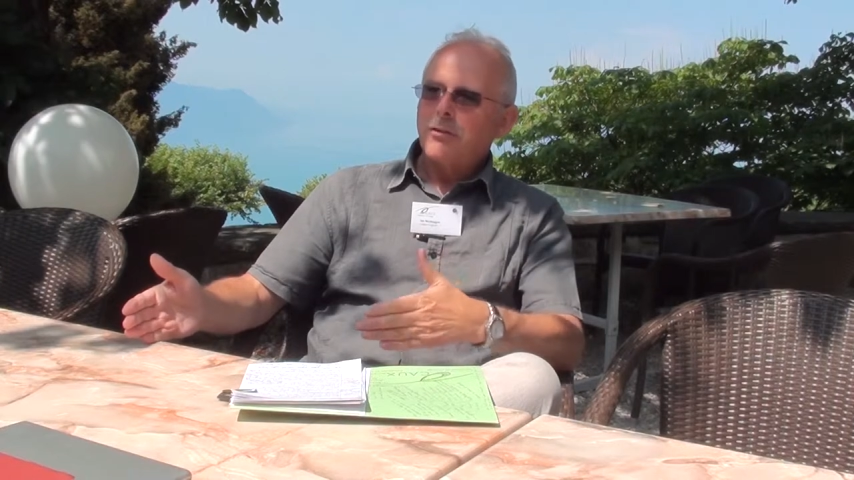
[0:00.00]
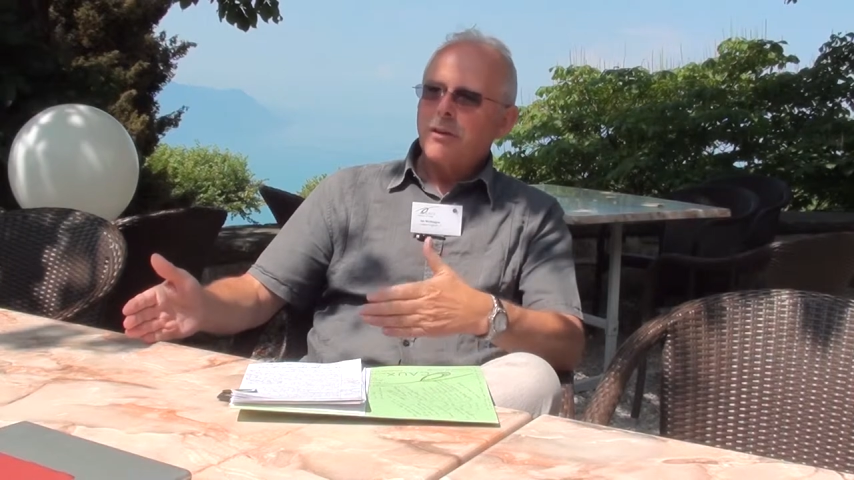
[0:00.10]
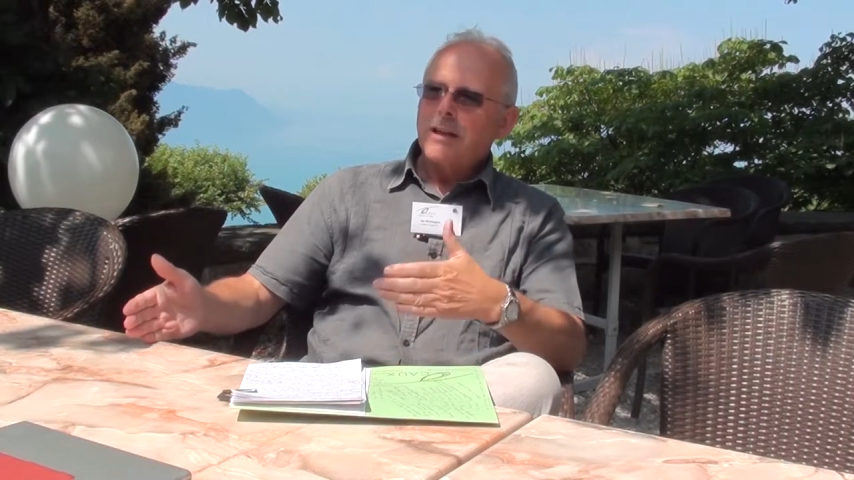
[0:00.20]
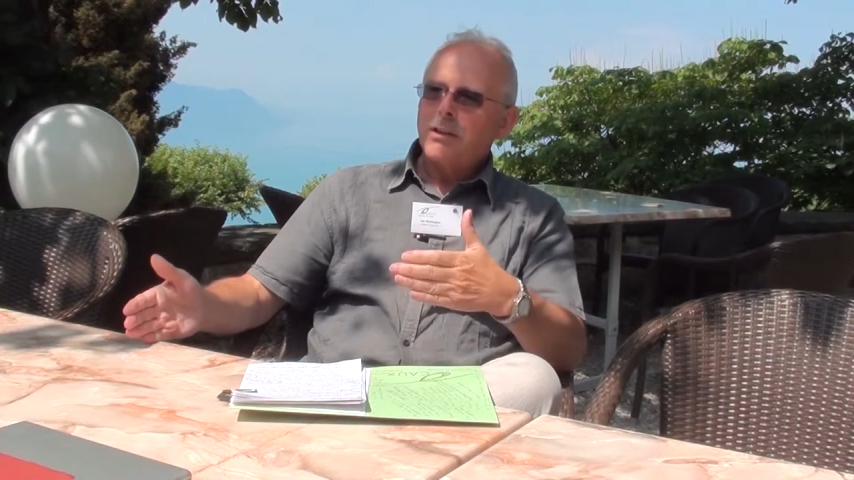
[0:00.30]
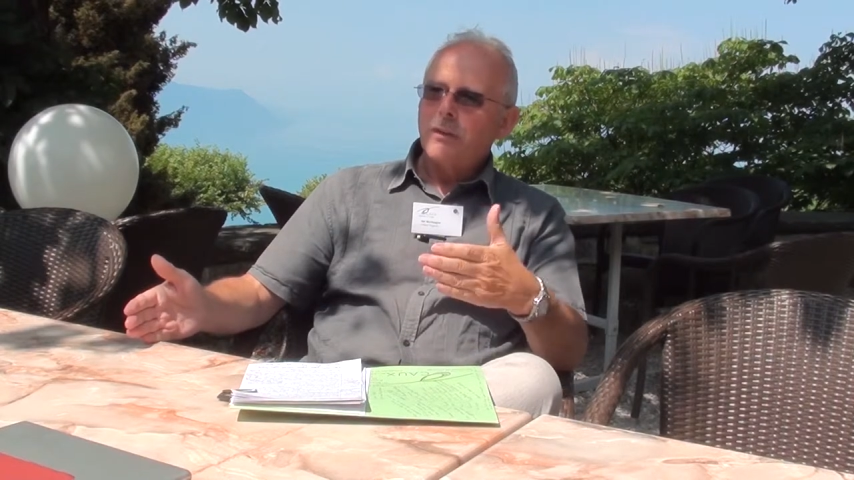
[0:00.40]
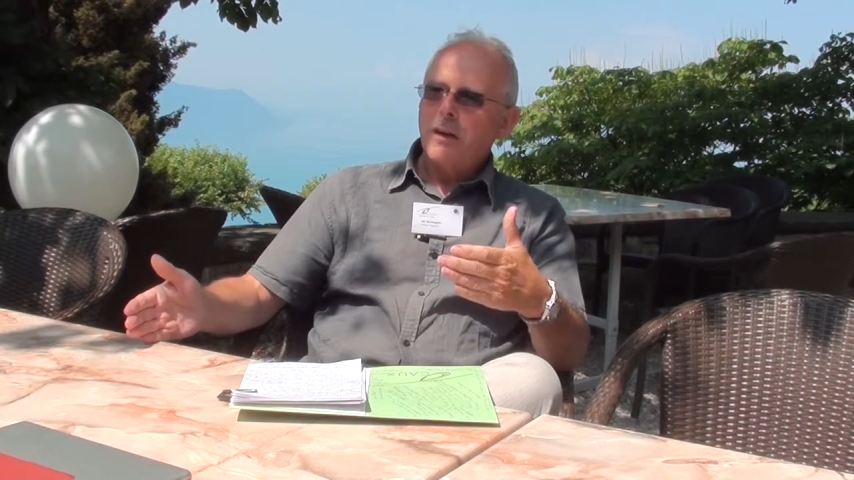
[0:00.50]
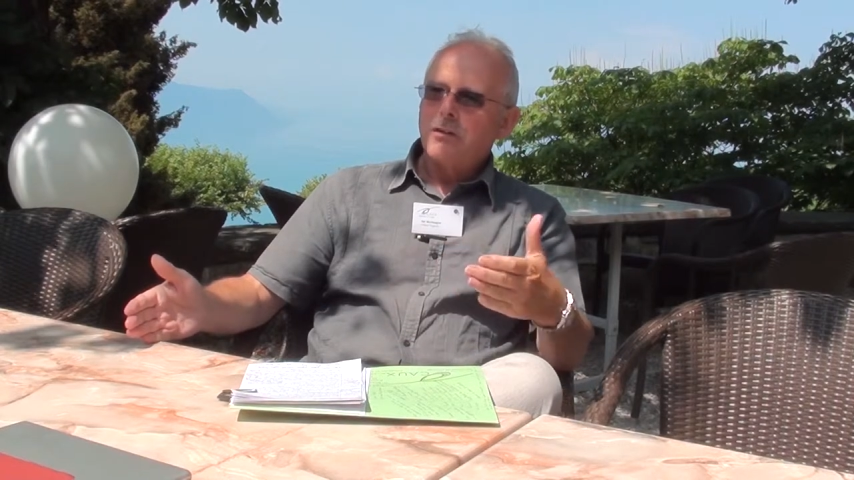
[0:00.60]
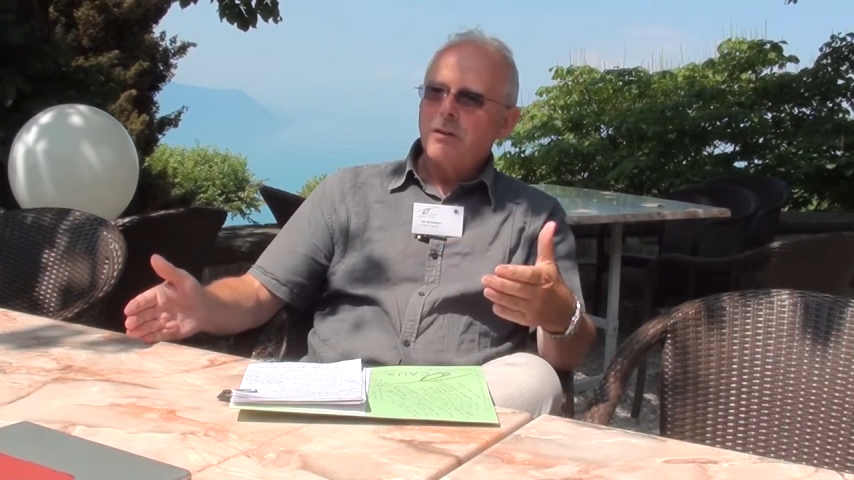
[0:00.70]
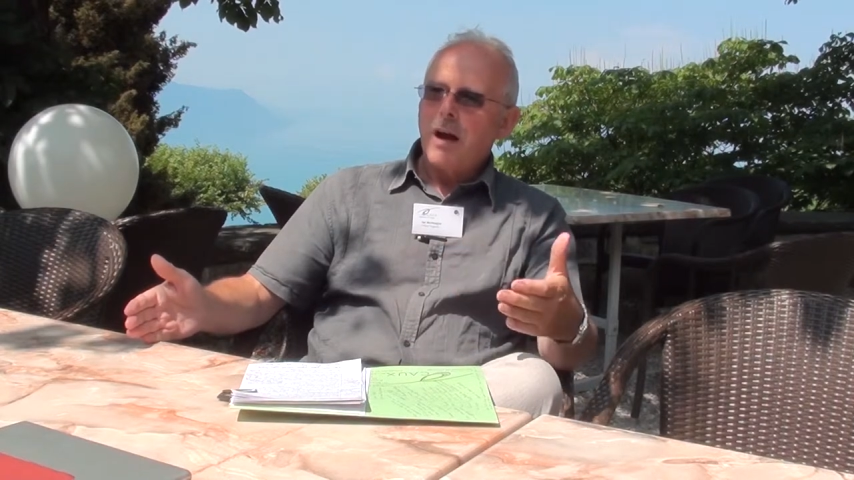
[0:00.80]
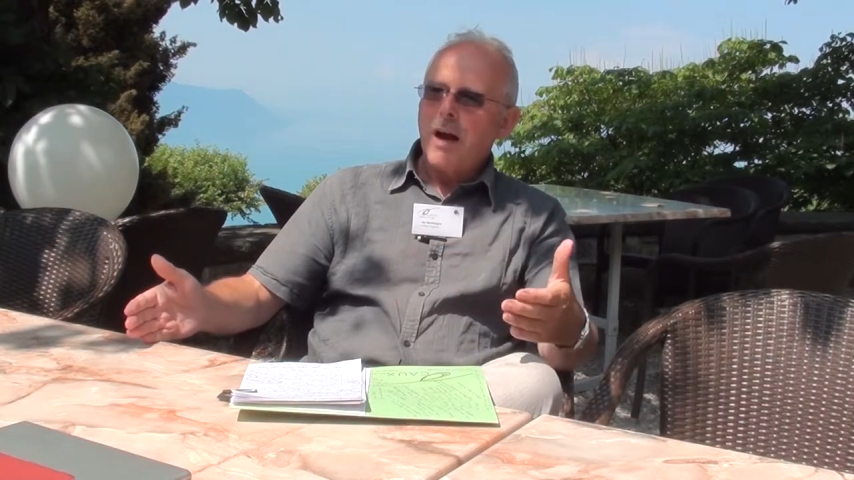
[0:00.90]
transfer
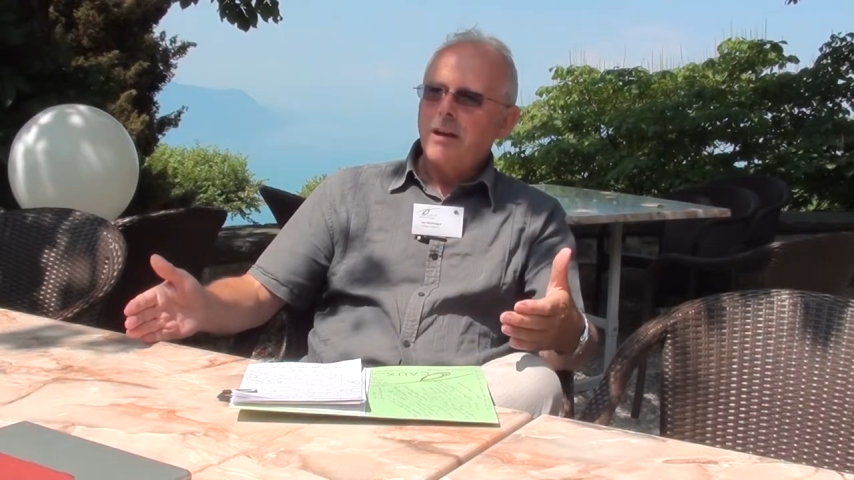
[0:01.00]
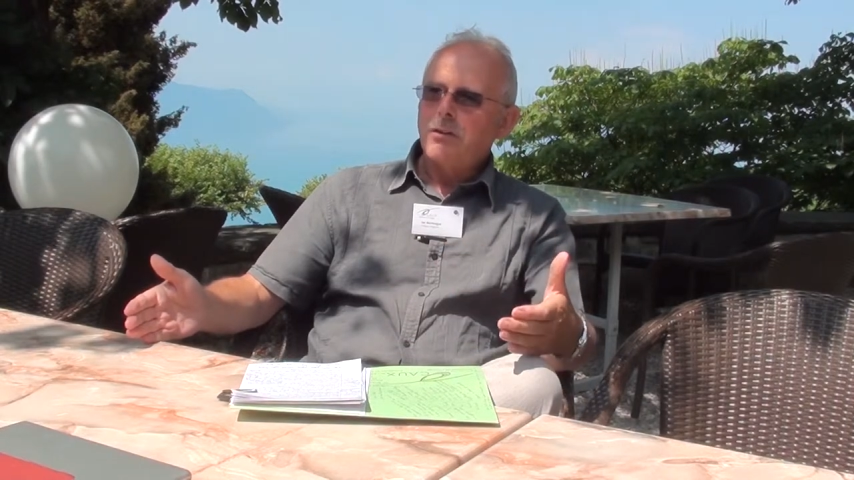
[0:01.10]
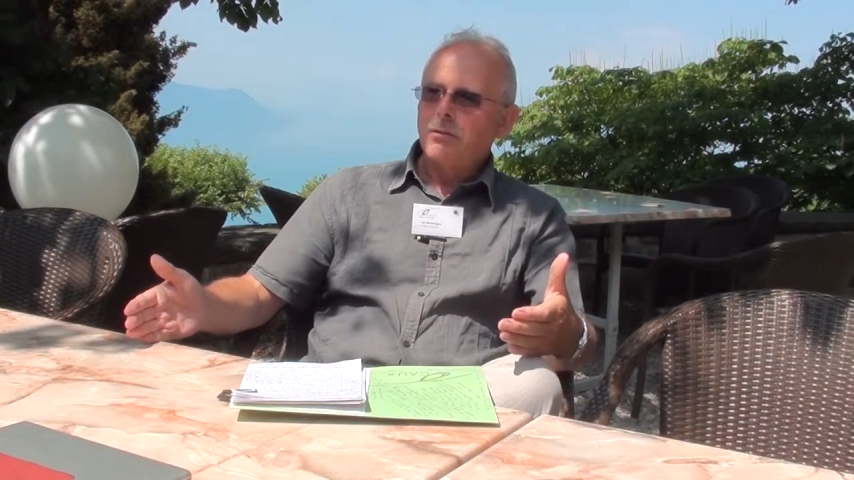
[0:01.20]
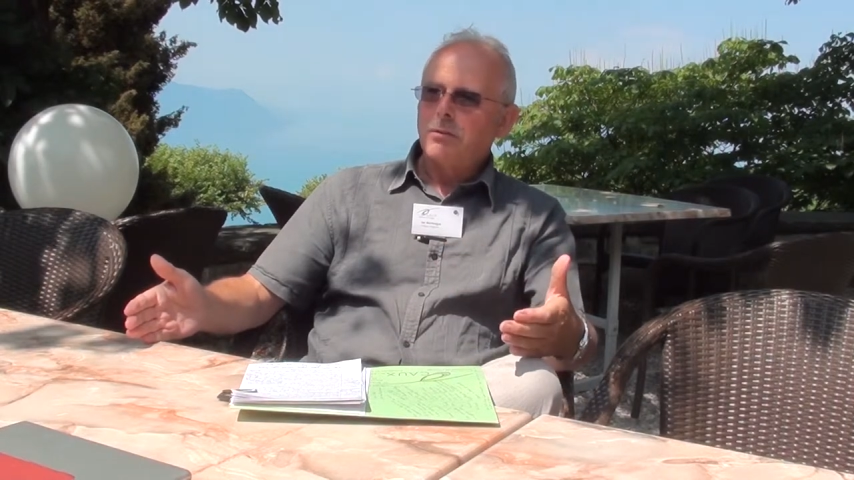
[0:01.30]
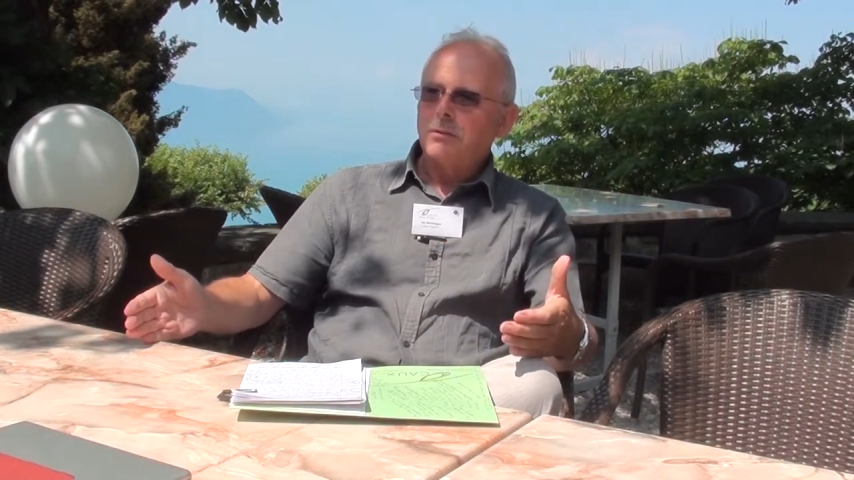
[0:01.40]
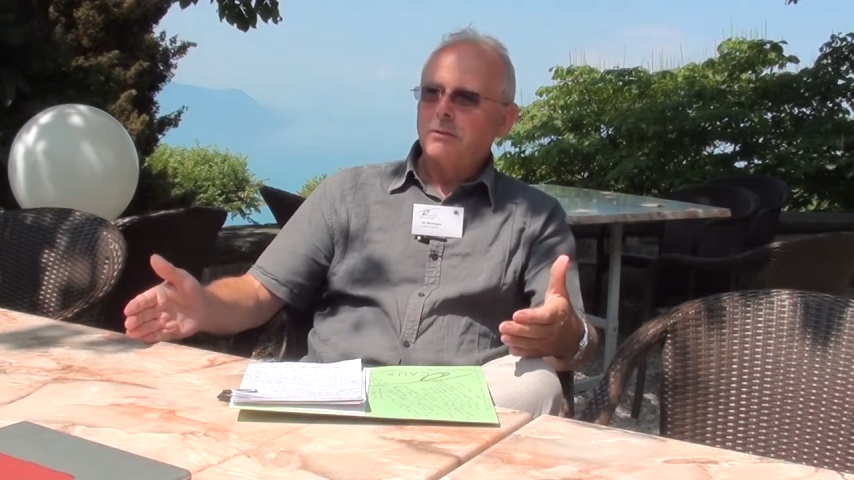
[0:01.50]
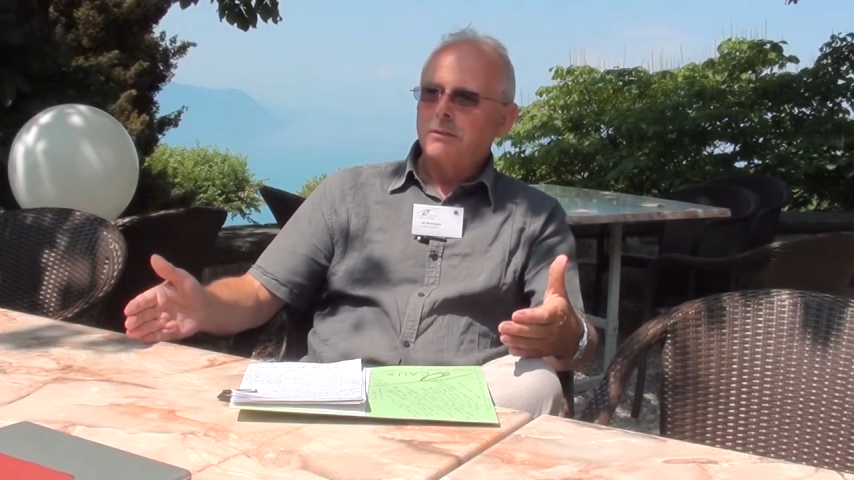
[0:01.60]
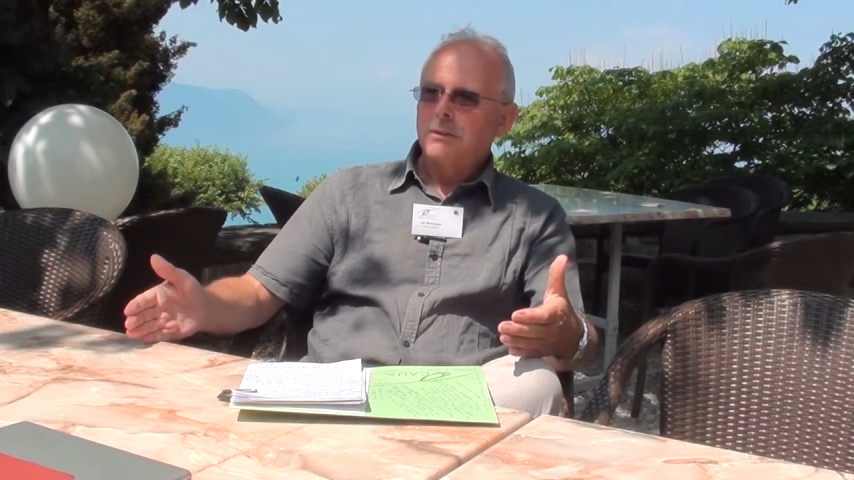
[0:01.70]
to high school